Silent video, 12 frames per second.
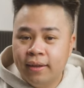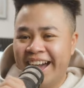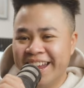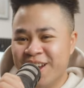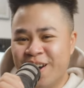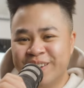
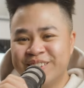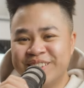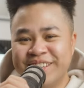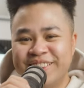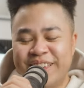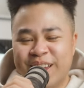I
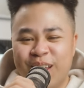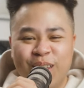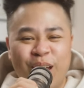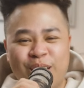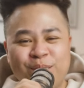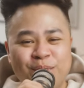honestly think a
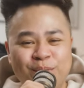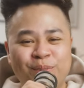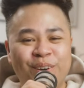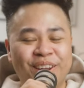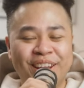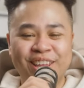lot of
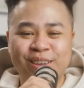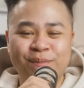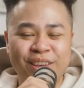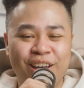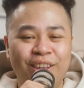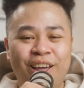people are going to give
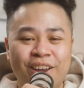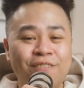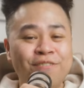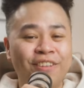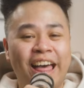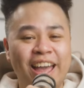me a lot of
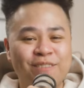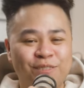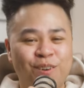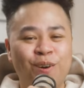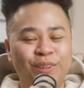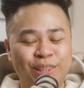flack
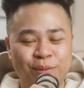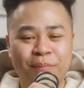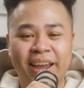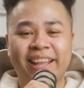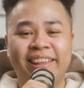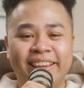for holding the
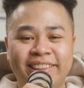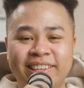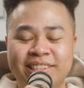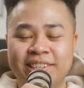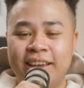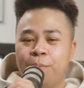mic like
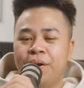this,